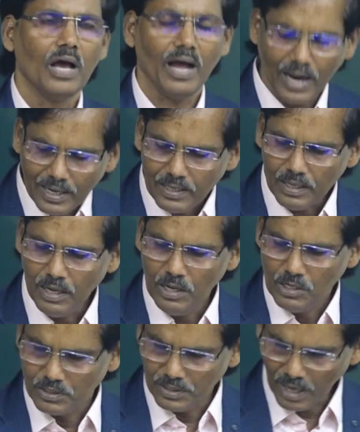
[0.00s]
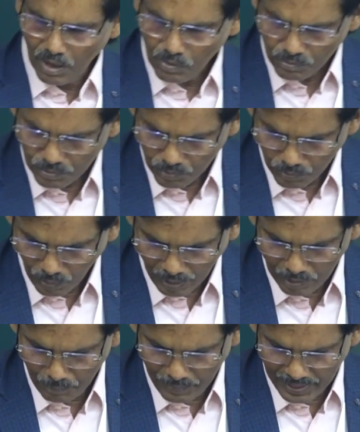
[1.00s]
and now
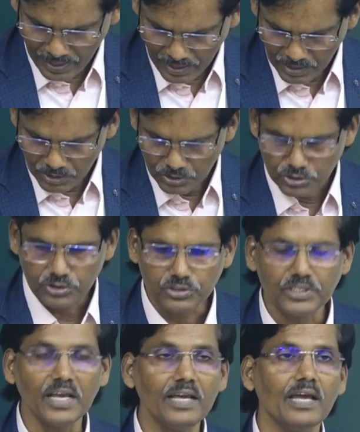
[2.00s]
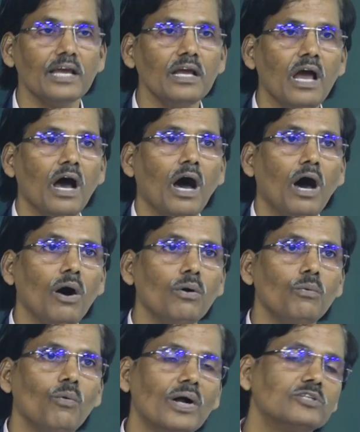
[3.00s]
I will be thinking
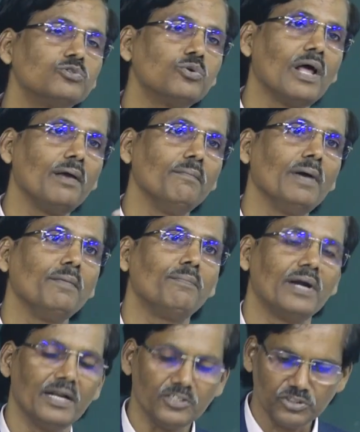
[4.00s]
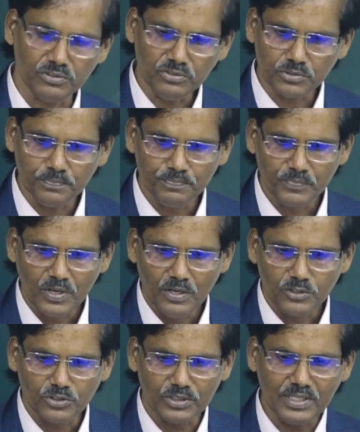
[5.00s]
what should I my predictions.
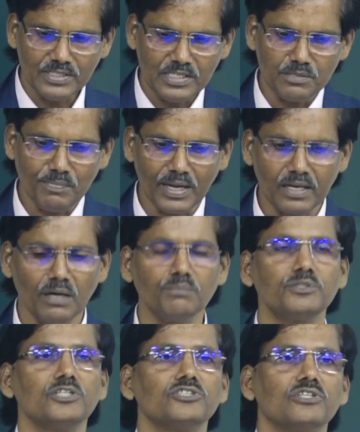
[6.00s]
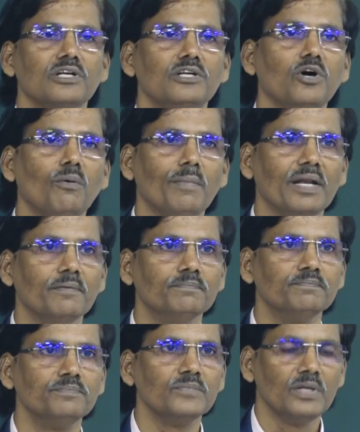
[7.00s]
So this is my computational domain.
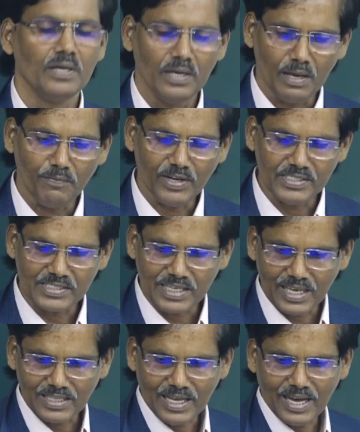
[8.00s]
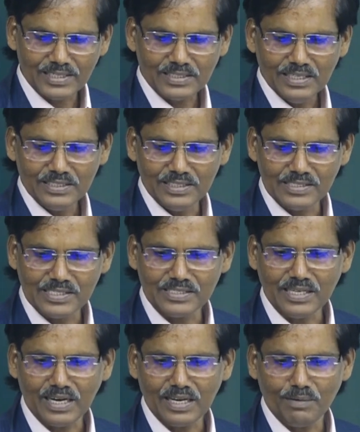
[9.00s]
If I say that this is
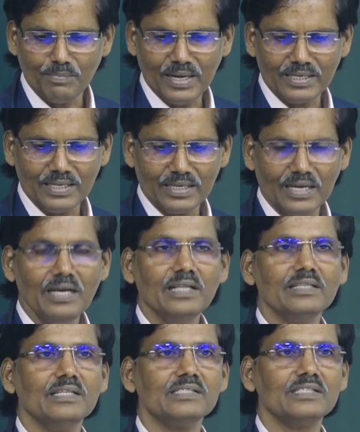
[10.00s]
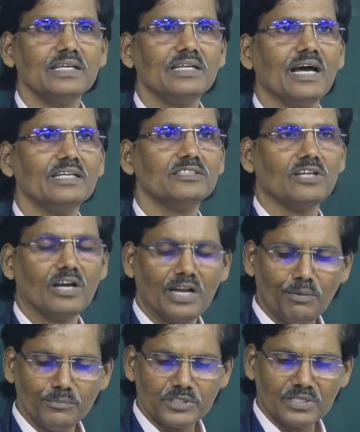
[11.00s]
adiabatic, this theta is
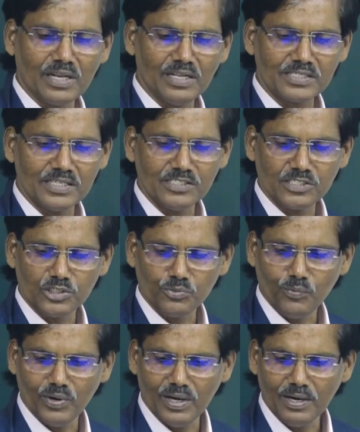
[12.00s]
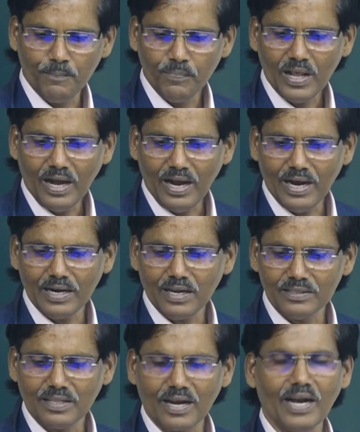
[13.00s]
non-dimensional sense is 1, and
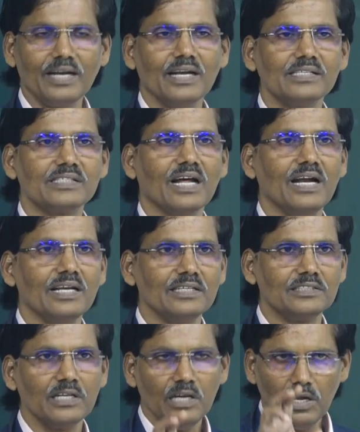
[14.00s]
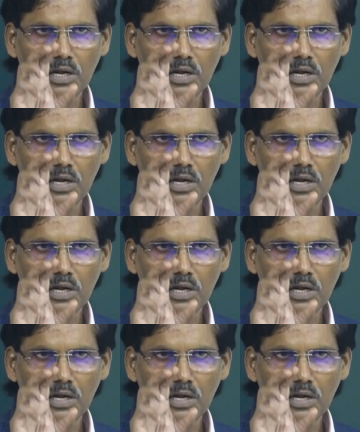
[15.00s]
on the right hand side is